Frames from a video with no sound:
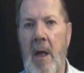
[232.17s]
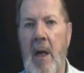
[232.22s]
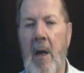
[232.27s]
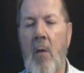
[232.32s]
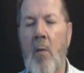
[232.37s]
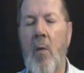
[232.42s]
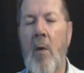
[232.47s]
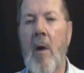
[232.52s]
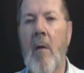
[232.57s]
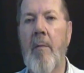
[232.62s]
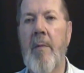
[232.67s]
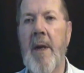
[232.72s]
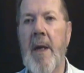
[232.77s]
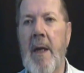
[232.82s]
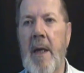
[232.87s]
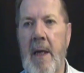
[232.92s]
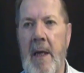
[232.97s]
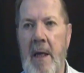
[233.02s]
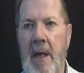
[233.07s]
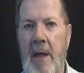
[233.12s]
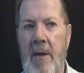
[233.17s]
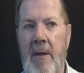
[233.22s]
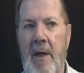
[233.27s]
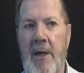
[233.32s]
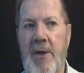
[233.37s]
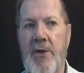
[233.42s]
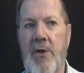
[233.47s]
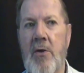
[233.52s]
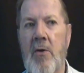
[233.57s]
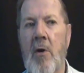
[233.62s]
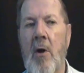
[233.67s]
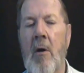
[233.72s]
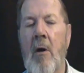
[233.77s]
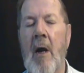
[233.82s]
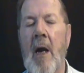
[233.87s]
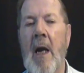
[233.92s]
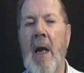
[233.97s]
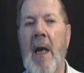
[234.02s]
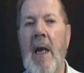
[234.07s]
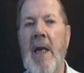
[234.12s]
it will be needed that you
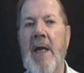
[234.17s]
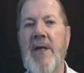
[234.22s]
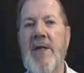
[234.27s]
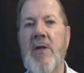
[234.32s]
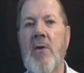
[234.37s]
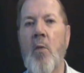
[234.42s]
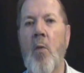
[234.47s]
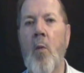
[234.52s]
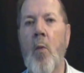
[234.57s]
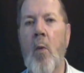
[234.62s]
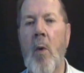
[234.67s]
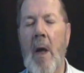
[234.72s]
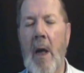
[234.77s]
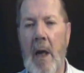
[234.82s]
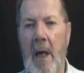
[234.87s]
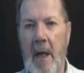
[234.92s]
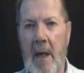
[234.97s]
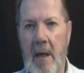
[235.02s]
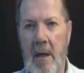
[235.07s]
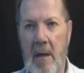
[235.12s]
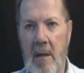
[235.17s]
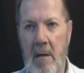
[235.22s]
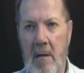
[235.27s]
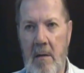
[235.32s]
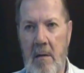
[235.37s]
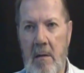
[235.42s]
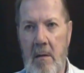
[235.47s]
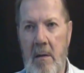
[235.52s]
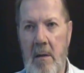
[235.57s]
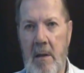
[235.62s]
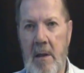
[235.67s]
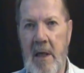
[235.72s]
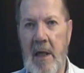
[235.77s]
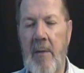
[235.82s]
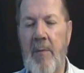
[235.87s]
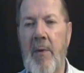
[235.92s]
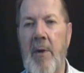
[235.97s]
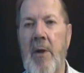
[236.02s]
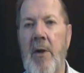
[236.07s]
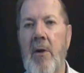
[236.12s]
are at least willing,
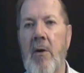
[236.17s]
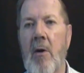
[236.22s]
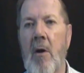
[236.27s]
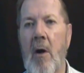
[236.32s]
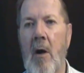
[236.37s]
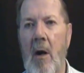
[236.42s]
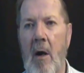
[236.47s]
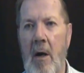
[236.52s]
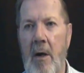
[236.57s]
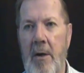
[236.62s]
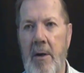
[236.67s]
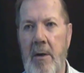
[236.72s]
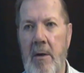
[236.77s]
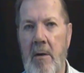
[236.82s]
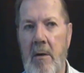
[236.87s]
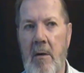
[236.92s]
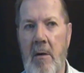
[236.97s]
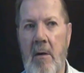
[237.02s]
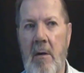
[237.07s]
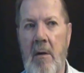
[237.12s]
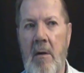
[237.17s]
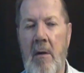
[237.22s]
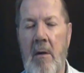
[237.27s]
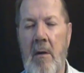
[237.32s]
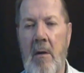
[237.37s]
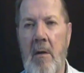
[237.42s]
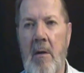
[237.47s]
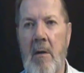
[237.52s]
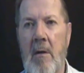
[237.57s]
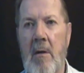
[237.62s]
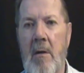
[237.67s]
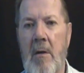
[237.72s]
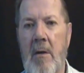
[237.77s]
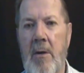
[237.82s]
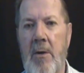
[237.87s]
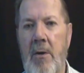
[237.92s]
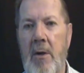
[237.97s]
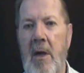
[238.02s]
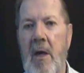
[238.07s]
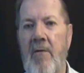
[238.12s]
deep in your heart,
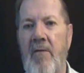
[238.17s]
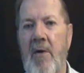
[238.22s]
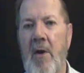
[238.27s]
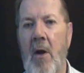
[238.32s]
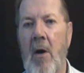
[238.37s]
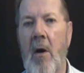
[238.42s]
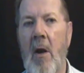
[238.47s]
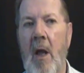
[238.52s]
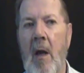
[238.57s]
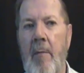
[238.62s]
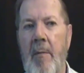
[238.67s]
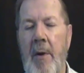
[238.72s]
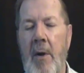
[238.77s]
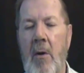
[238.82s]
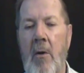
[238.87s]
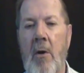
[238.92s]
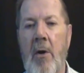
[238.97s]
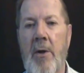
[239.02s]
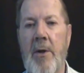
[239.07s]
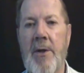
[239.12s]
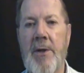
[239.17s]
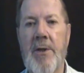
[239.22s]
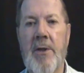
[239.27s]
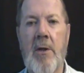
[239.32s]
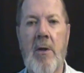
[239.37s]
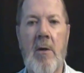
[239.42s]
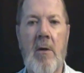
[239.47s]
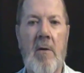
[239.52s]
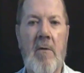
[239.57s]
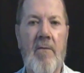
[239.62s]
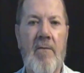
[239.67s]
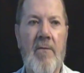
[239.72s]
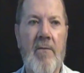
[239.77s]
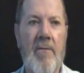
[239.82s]
to give it all up in order to serve.